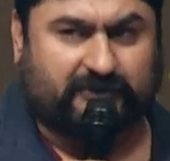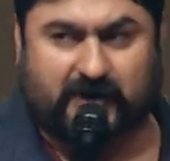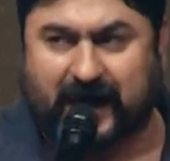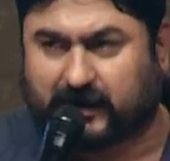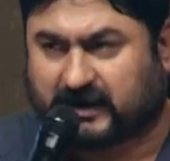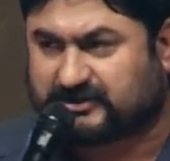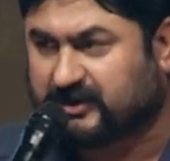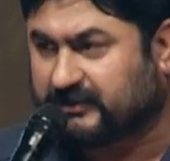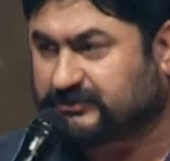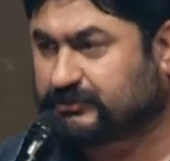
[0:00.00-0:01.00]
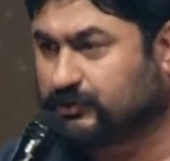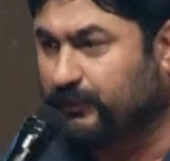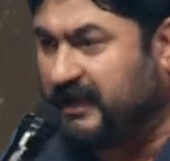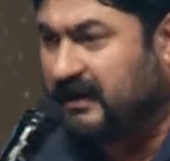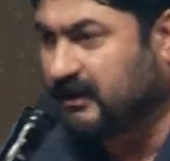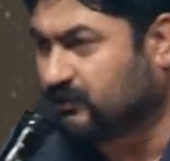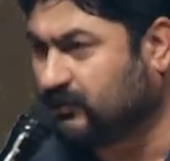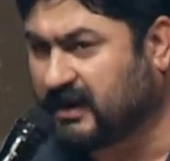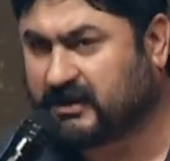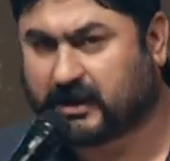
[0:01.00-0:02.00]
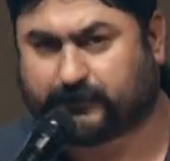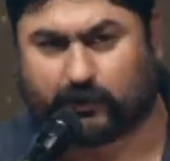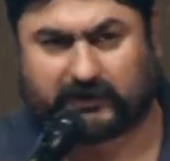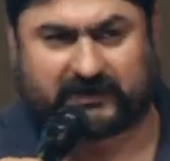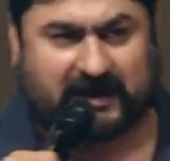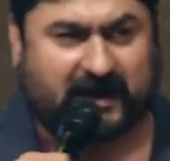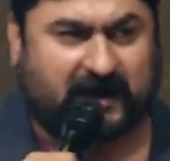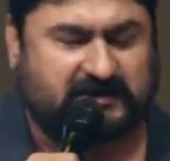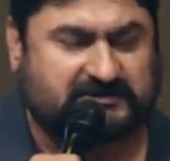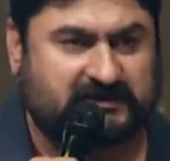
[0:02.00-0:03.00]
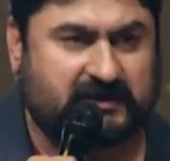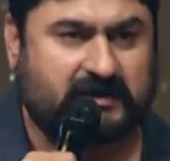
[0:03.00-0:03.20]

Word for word: directions to make it to the airport gate.